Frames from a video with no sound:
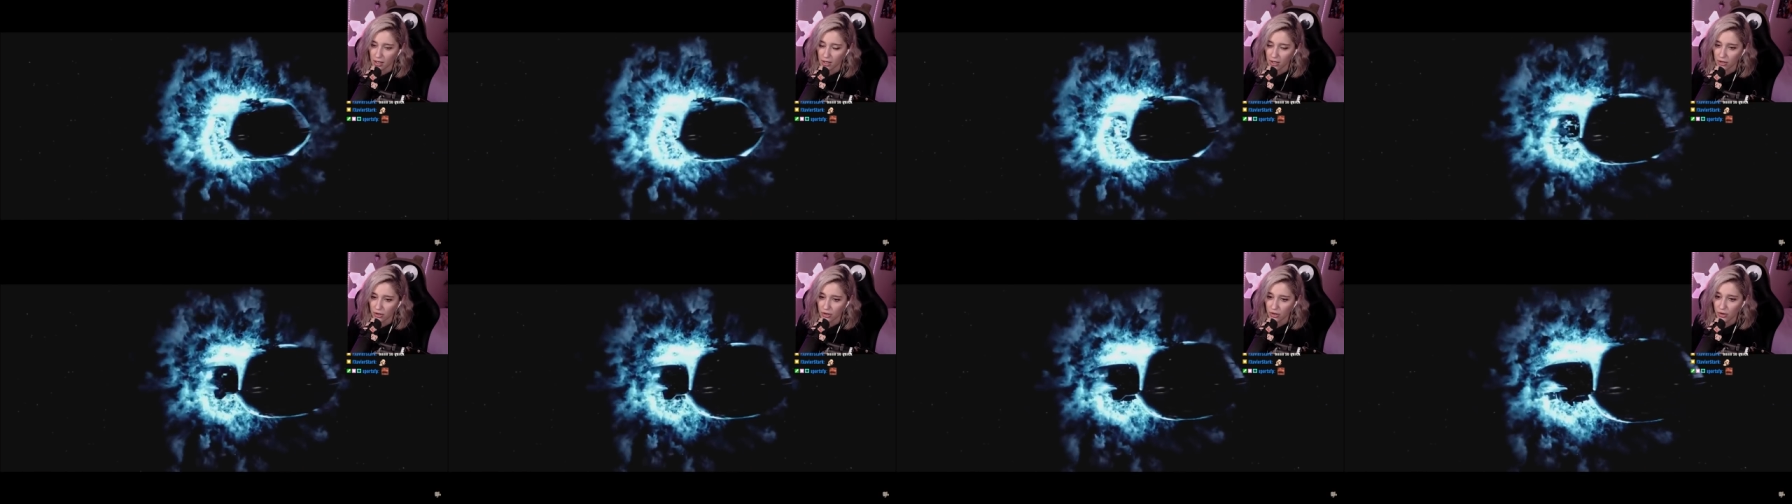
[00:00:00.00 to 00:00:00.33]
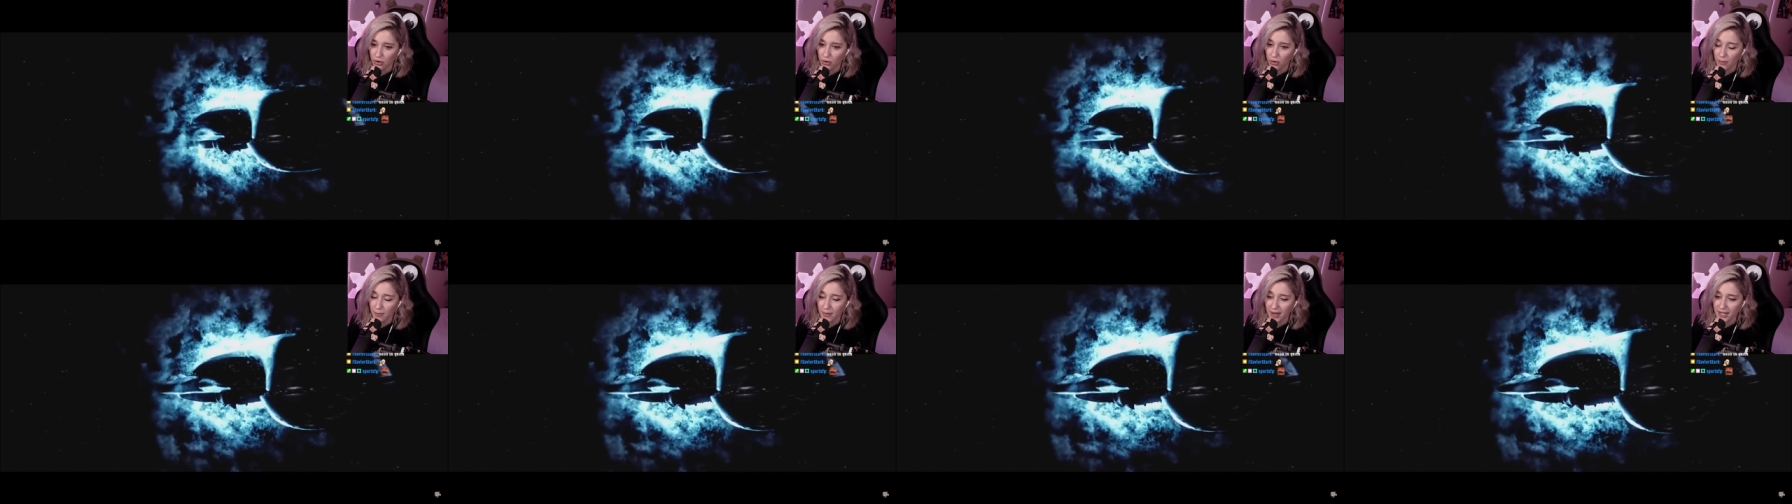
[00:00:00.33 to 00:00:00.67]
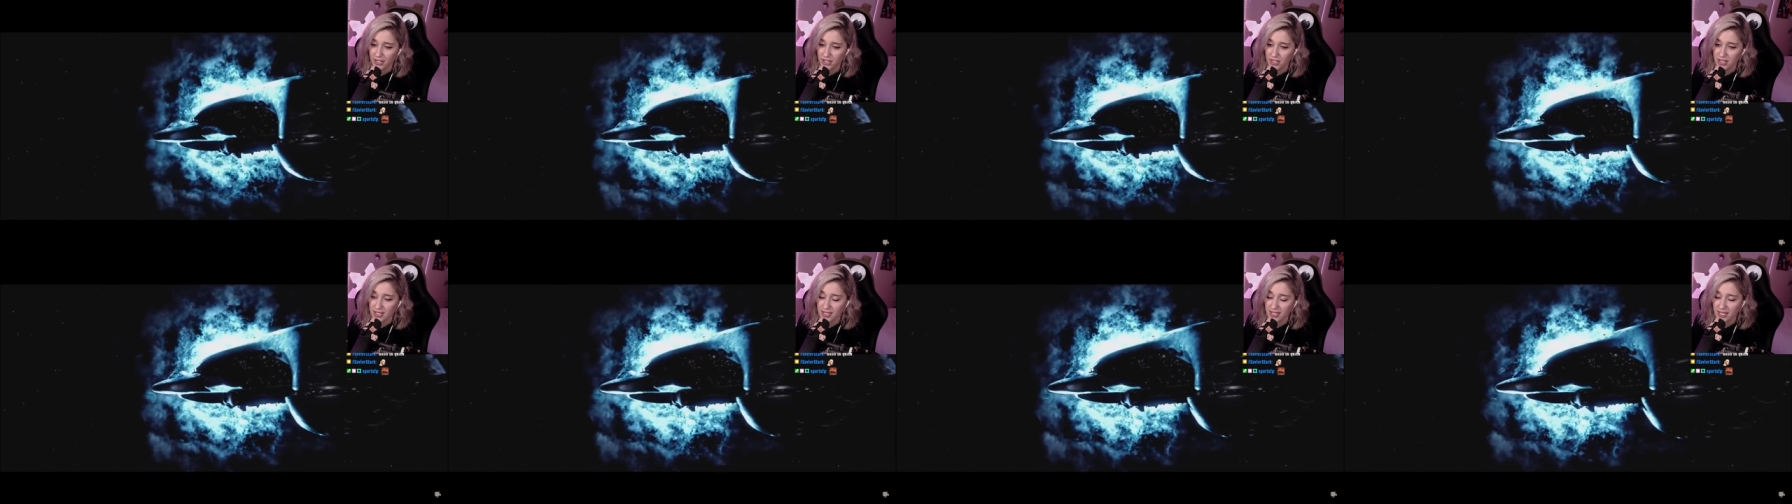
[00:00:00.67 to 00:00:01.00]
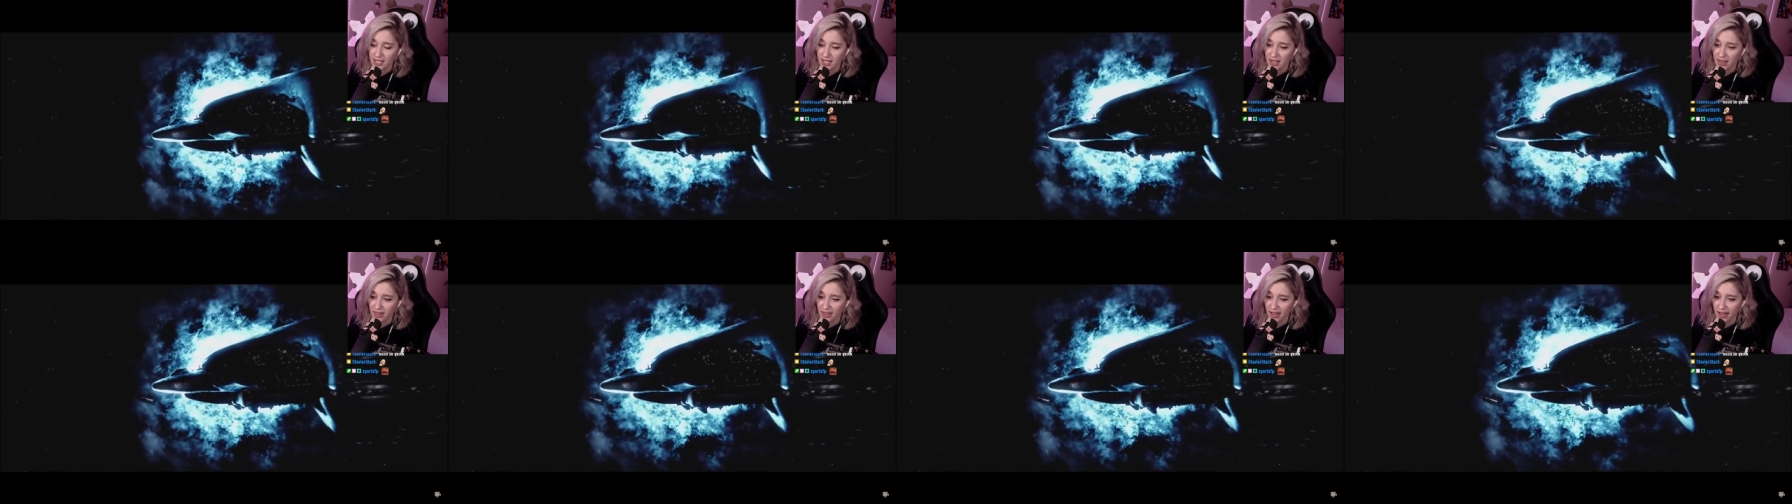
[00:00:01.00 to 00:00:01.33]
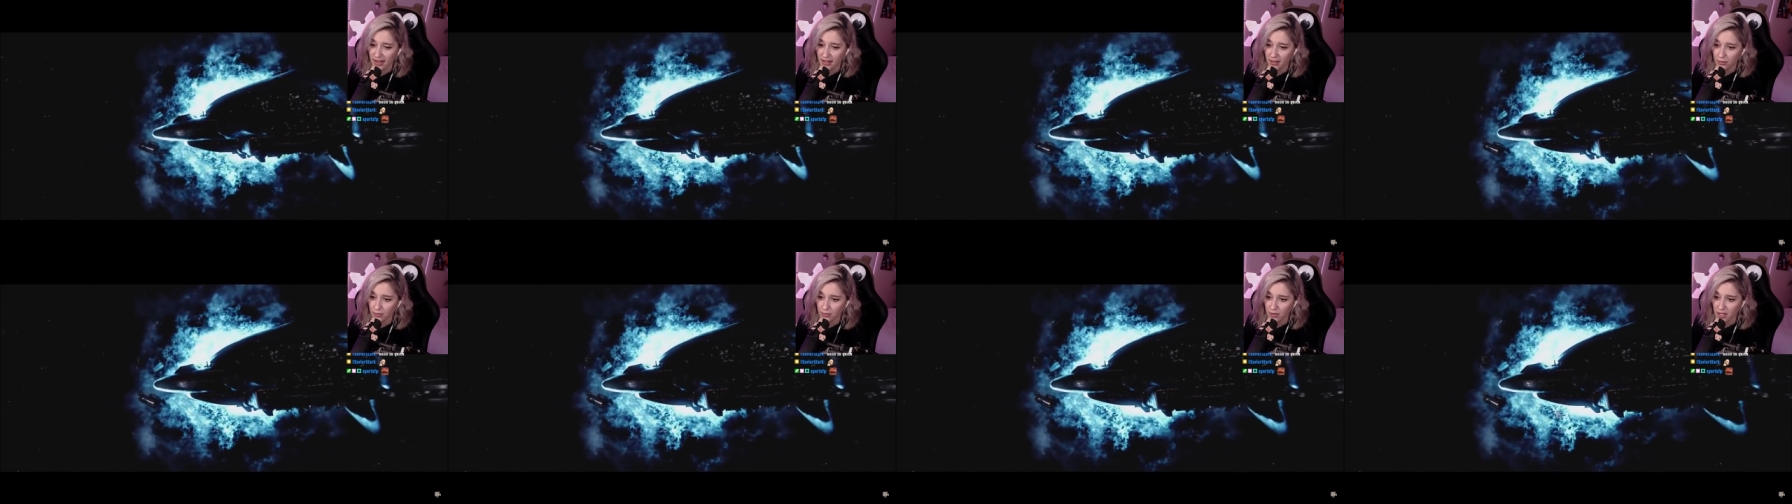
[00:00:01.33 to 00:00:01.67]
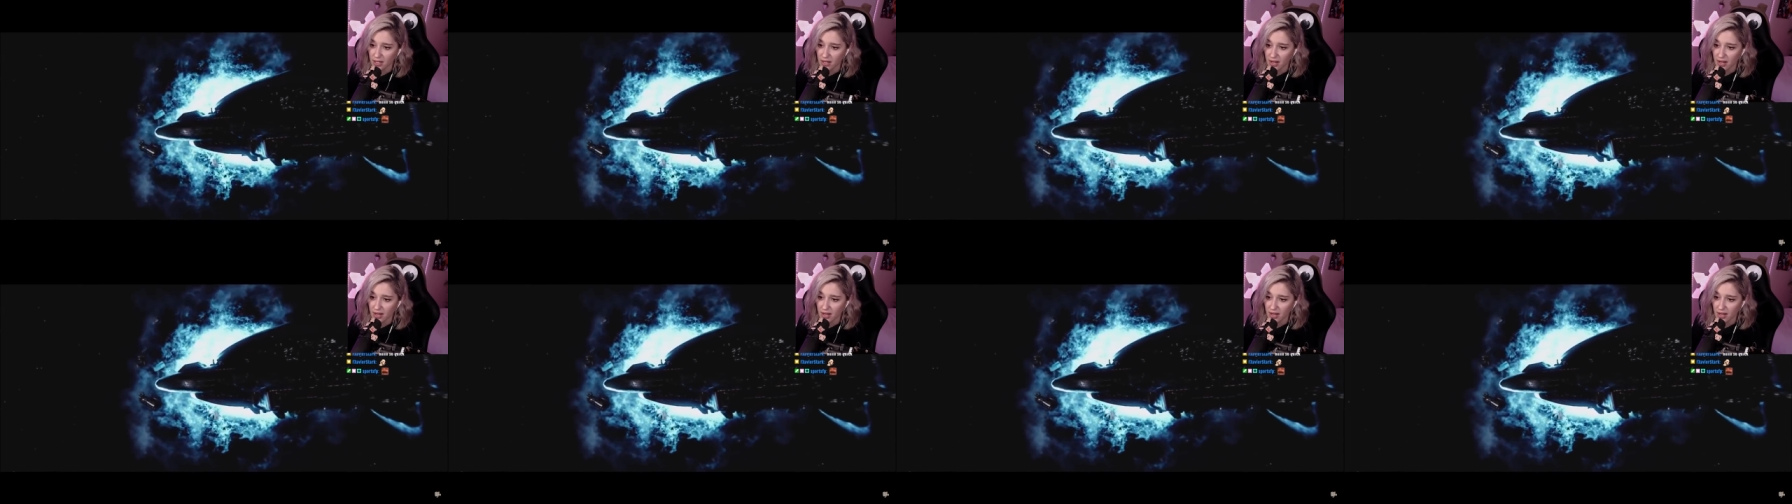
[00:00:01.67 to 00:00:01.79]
Yo, imagine seeing that in real